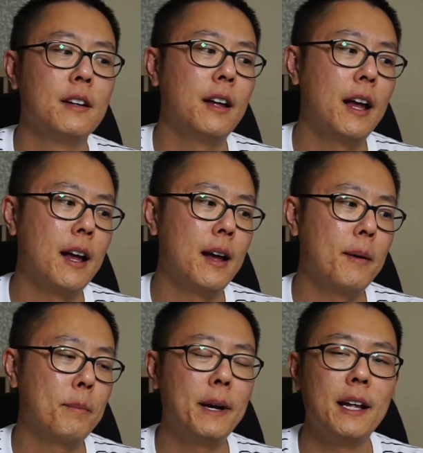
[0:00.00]

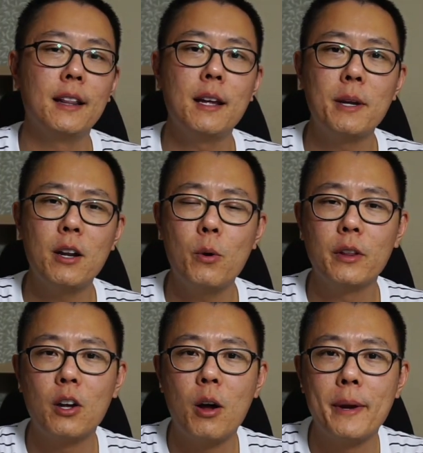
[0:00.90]
Um, but let me know in the
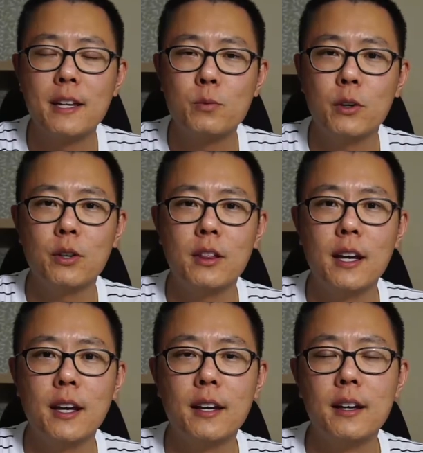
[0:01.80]
comments what you
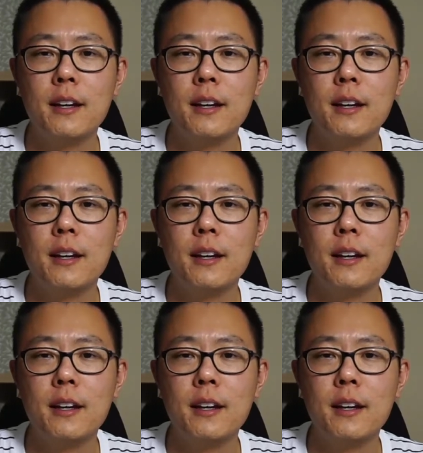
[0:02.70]
think,